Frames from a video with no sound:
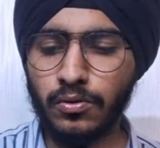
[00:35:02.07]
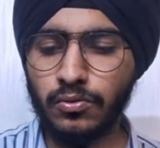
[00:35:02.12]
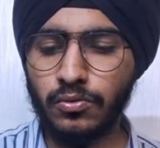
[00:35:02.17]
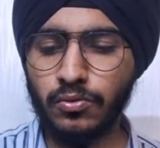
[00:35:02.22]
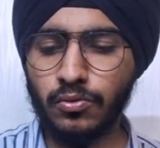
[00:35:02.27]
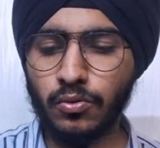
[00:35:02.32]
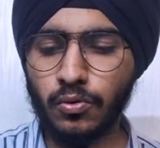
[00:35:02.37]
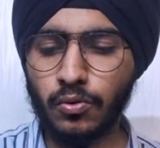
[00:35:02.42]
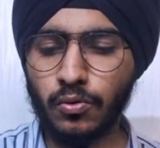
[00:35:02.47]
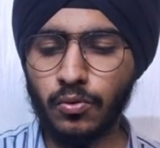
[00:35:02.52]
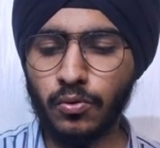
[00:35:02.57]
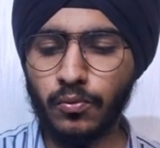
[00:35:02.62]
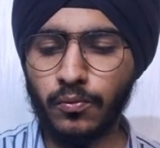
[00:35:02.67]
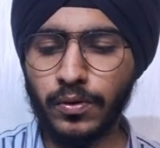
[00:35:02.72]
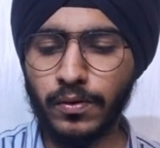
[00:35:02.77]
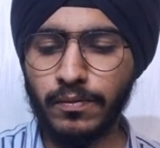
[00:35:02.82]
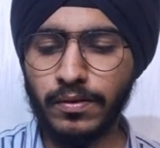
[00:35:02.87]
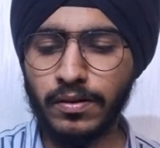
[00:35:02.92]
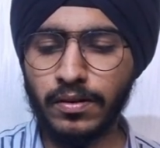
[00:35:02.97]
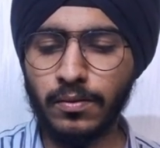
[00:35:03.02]
So
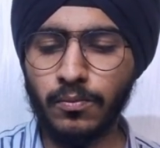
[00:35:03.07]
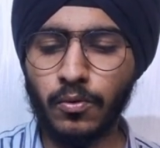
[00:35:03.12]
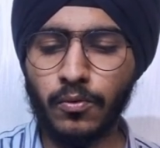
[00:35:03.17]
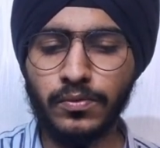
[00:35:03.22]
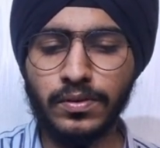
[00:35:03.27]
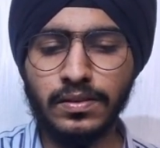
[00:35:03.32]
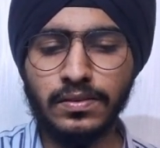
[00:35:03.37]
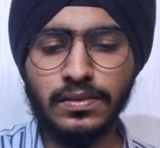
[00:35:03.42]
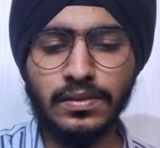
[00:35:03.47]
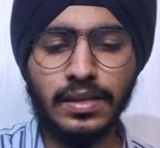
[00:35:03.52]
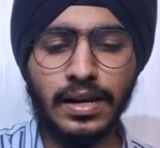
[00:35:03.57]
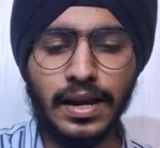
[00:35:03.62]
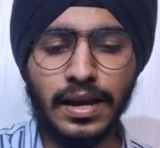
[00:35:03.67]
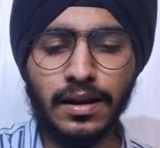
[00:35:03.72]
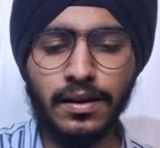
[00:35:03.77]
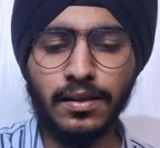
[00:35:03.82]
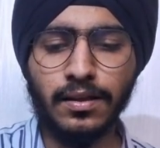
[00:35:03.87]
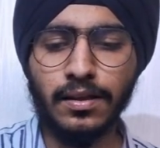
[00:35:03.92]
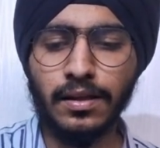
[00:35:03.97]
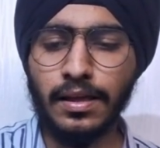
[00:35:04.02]
we will remove this
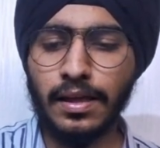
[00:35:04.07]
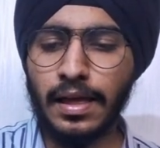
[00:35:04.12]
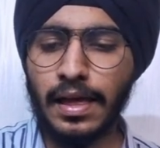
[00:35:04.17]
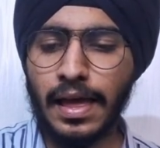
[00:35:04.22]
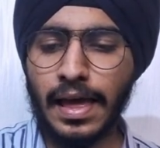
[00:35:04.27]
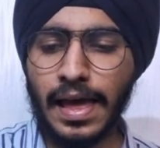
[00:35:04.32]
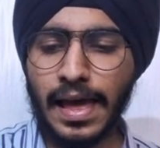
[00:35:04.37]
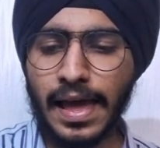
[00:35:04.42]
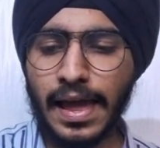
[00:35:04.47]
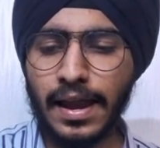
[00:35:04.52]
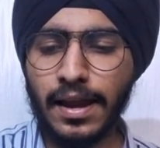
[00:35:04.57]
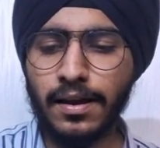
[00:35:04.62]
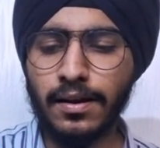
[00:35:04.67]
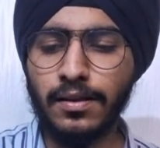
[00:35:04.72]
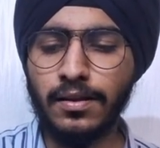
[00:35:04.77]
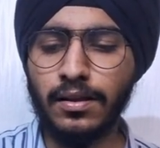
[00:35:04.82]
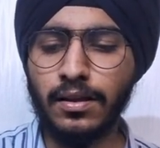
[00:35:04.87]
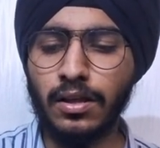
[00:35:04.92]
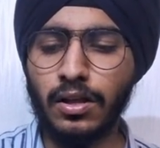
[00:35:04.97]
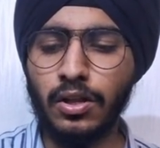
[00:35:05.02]
thread,
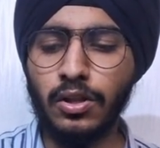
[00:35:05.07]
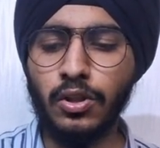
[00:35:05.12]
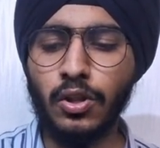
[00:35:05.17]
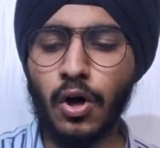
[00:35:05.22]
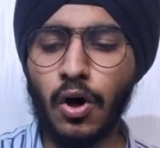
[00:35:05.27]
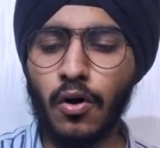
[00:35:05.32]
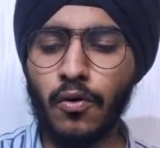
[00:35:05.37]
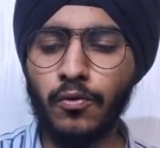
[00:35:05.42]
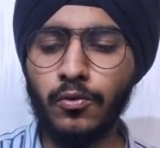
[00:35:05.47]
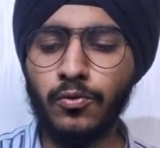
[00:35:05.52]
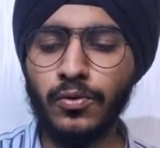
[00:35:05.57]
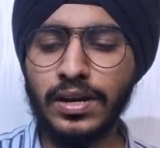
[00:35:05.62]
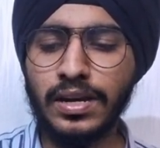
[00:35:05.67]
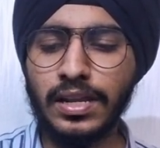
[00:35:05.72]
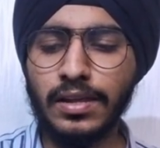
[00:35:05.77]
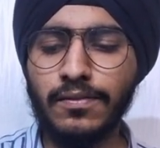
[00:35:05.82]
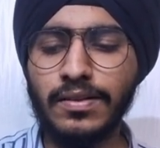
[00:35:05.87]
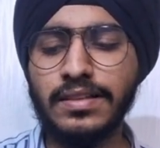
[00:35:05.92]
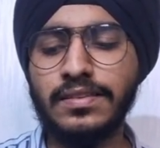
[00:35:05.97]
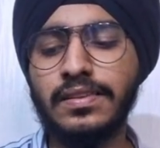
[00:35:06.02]
and now
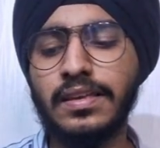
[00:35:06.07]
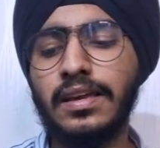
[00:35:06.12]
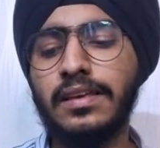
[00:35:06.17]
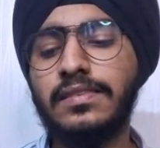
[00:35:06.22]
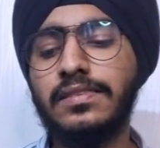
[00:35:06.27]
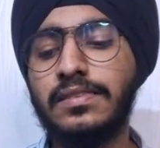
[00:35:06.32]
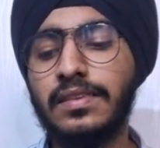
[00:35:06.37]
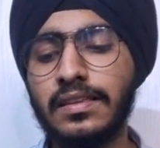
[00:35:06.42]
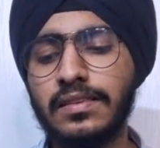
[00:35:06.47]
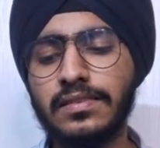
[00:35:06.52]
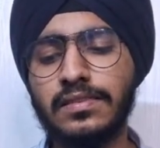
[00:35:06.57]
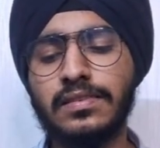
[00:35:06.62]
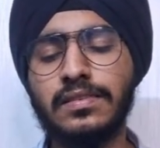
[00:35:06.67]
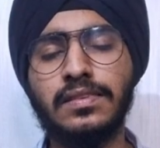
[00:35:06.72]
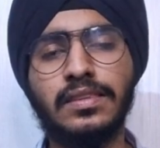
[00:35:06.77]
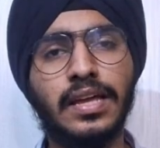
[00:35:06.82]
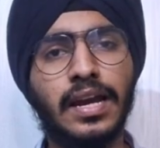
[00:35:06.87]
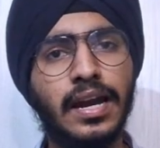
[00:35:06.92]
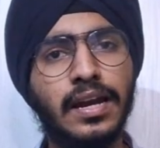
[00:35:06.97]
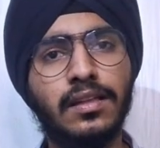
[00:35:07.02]
20 will say since
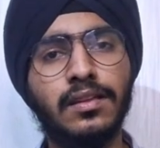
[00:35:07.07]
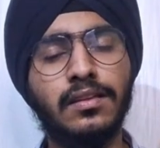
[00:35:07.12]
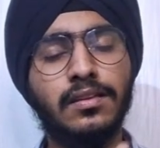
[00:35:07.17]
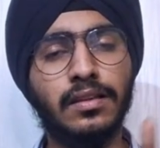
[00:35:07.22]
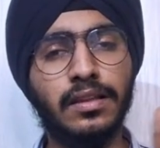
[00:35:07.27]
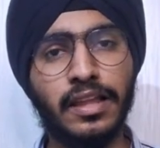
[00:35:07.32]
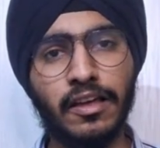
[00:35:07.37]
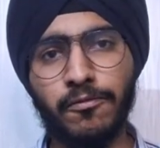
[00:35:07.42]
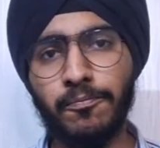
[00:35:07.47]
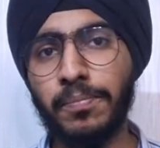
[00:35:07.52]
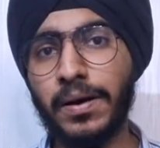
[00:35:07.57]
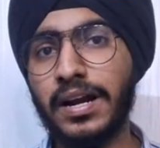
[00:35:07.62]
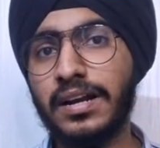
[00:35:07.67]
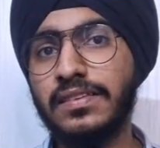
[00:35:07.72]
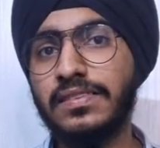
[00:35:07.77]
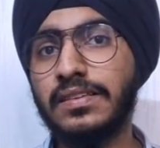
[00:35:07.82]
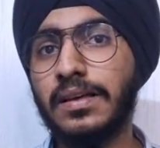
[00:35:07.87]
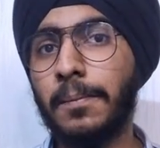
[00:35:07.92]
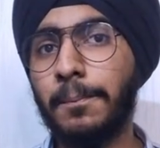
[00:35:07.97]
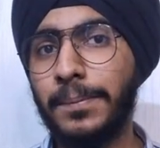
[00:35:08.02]
thread left part
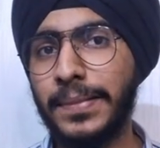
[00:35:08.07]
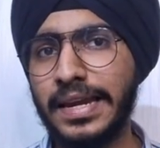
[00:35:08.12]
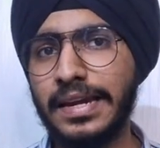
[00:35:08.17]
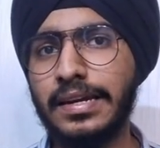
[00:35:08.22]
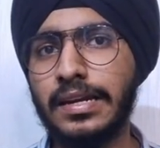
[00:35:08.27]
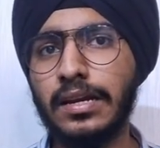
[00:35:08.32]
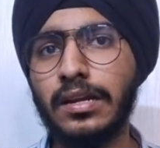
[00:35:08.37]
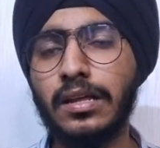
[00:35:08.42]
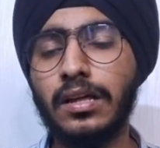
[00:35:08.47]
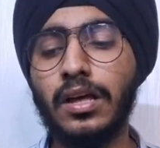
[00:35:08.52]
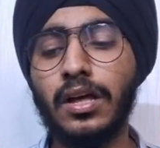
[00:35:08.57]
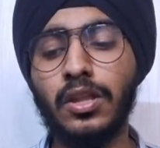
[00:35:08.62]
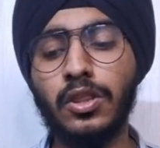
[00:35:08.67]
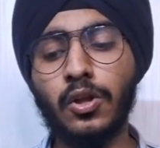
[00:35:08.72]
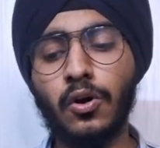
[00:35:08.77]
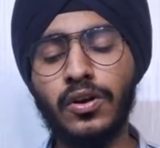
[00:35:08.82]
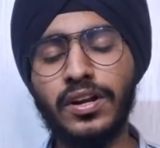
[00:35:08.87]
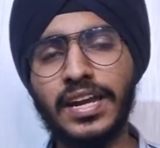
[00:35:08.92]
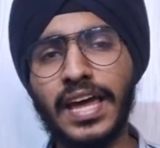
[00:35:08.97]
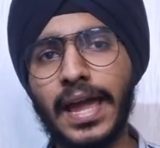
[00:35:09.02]
is completed,
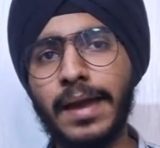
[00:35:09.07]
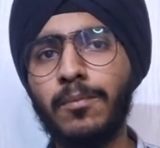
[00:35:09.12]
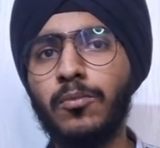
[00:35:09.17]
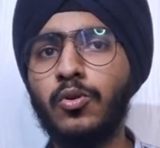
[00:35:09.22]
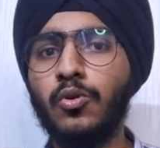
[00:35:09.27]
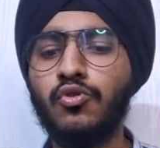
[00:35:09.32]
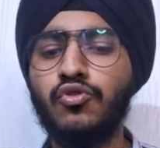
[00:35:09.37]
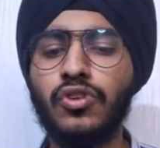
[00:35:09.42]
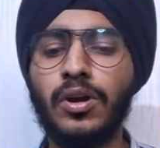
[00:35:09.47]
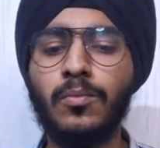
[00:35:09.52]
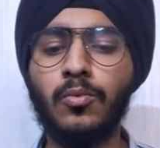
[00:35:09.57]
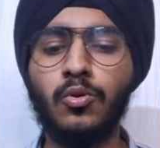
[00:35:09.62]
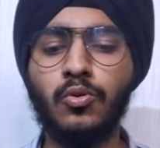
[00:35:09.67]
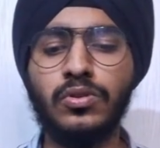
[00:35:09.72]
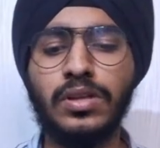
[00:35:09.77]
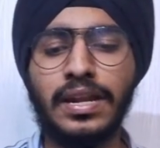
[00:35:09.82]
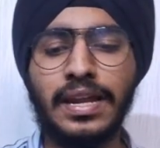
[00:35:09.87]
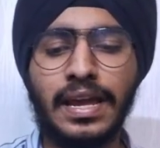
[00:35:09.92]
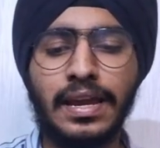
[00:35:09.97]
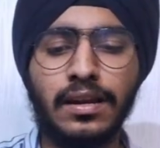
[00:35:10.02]
now time to jump to
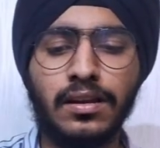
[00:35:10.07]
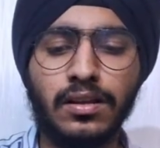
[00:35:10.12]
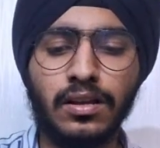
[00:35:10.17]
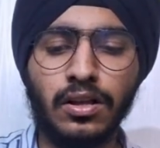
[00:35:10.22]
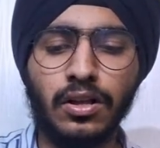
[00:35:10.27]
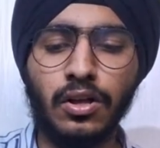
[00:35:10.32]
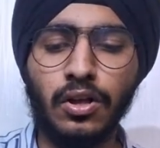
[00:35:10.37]
the right.